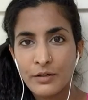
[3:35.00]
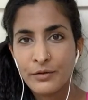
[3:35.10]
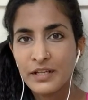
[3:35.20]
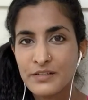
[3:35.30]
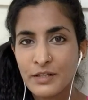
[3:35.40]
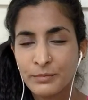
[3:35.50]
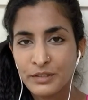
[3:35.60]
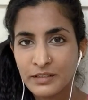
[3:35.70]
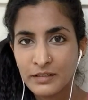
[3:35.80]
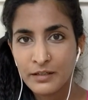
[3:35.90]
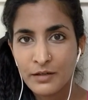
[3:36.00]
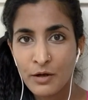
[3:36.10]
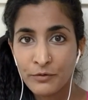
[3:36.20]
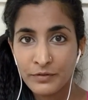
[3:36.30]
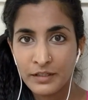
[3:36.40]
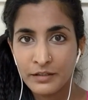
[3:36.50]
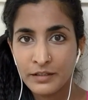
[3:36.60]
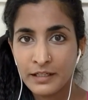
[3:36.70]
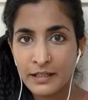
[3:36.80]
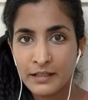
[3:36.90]
Okay, so I'm gonna cut it off here,
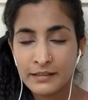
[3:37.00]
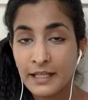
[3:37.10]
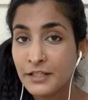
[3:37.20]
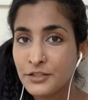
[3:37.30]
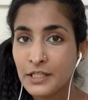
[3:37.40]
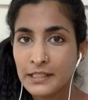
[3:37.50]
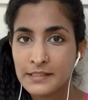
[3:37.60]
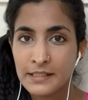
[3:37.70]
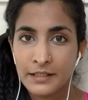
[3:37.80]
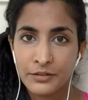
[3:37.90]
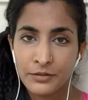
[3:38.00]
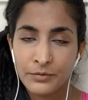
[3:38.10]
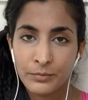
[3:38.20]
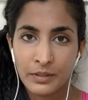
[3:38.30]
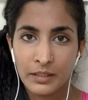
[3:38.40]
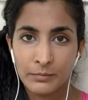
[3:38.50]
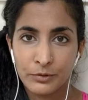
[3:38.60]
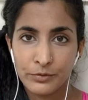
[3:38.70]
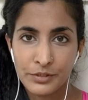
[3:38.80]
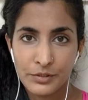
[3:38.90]
and I'll catch you guys later when I'm
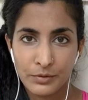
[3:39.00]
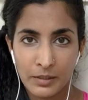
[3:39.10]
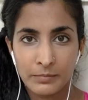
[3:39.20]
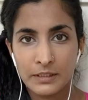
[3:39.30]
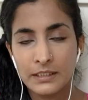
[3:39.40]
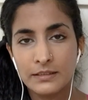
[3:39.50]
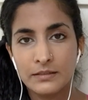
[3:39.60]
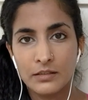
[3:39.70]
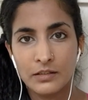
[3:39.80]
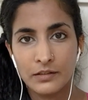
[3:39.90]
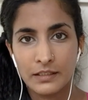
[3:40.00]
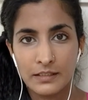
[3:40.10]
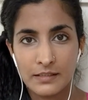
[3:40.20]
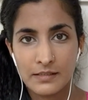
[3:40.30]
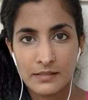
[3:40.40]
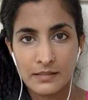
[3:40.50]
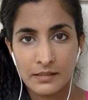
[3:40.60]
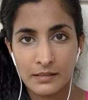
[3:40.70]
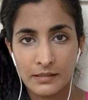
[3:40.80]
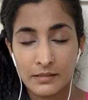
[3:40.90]
going to do updates on this
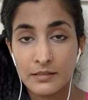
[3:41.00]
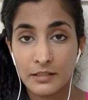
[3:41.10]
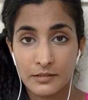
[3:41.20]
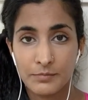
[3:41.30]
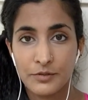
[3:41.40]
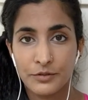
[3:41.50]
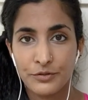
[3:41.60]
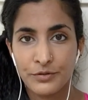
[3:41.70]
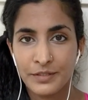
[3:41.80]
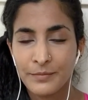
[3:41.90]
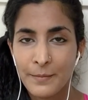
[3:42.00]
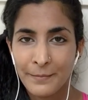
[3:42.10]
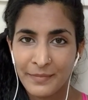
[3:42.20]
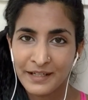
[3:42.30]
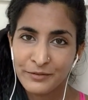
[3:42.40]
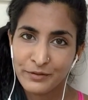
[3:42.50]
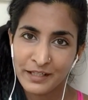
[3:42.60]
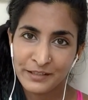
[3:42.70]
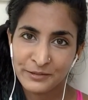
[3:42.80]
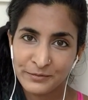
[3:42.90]
touch-up surgery. Bye for
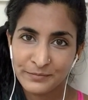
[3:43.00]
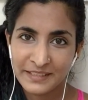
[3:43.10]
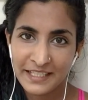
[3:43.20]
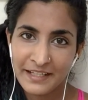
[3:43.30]
now. Take